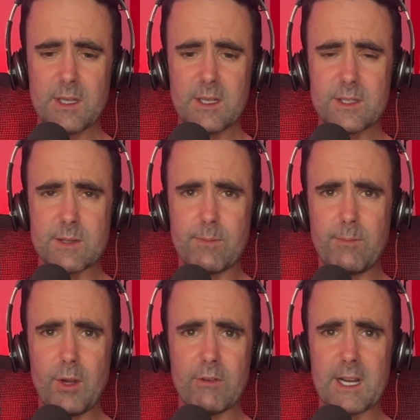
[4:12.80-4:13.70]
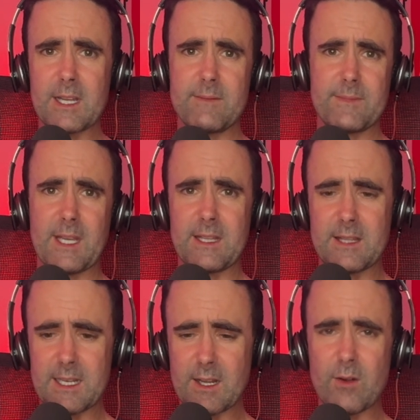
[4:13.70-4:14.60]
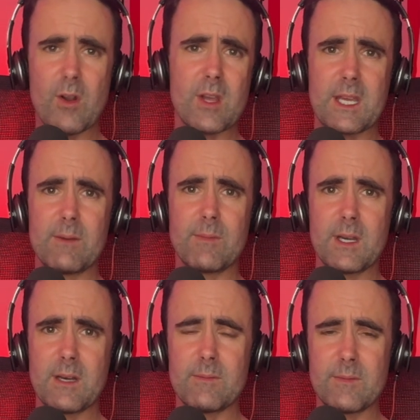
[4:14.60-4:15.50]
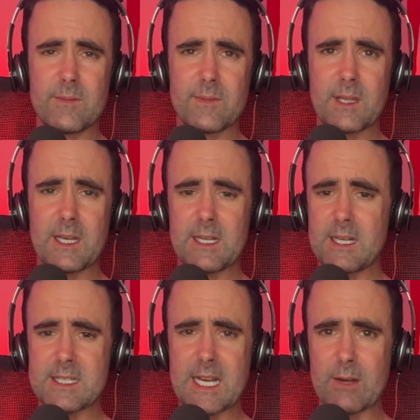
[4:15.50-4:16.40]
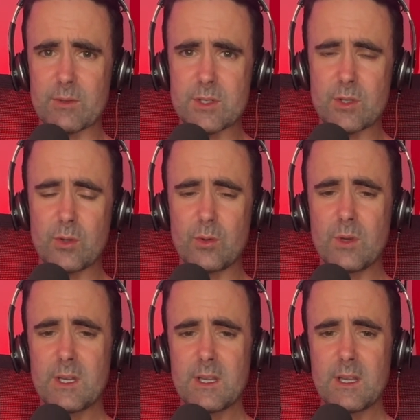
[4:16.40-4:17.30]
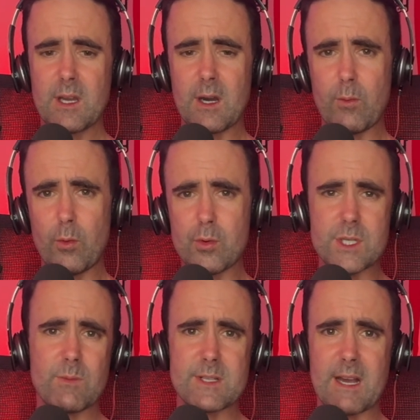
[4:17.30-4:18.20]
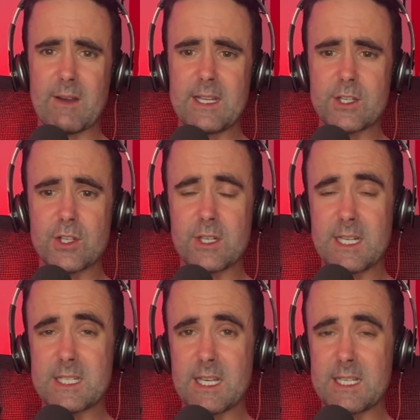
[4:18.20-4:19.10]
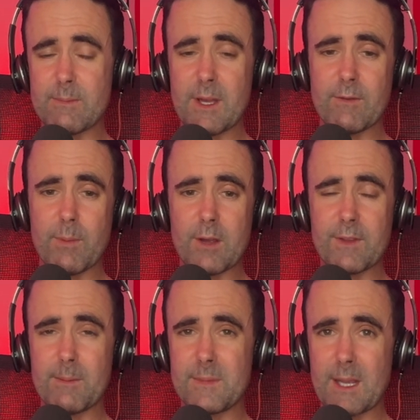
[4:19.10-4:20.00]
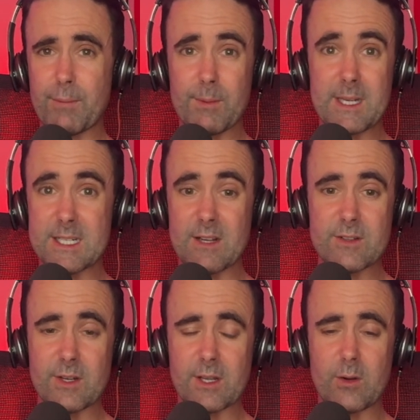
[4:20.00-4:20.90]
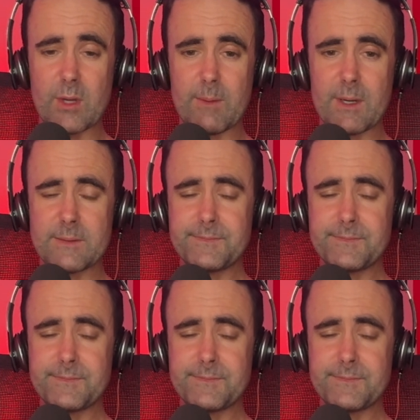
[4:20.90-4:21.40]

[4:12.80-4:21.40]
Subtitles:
So Mirik, they don't like him at Town at all. Wharton was out injured. He's a bit of a blow for them. They probably need to go and sign a goalkeeper